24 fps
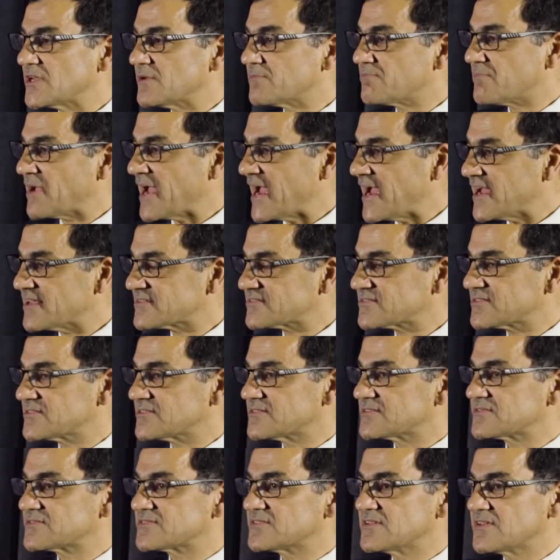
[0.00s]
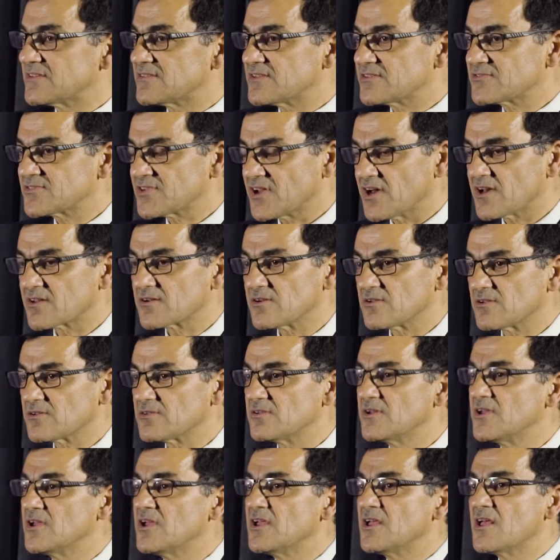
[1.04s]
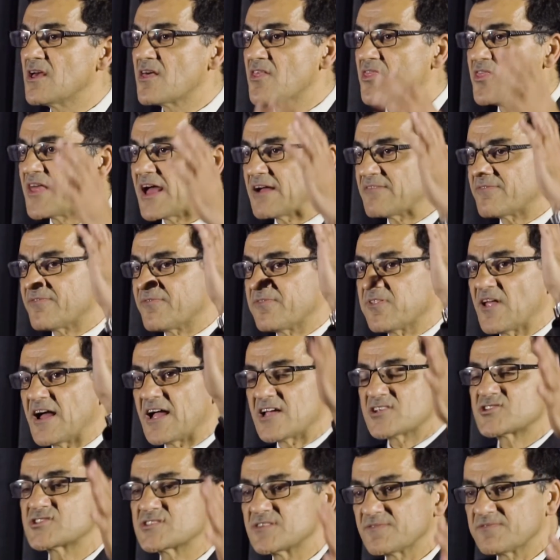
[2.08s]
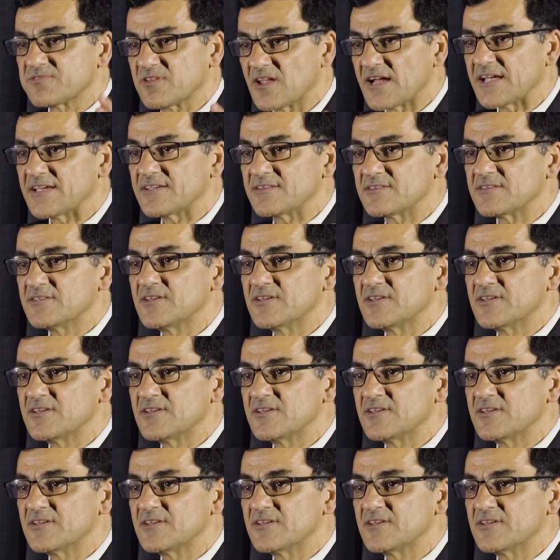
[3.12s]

it passes the tunnel, that flash of light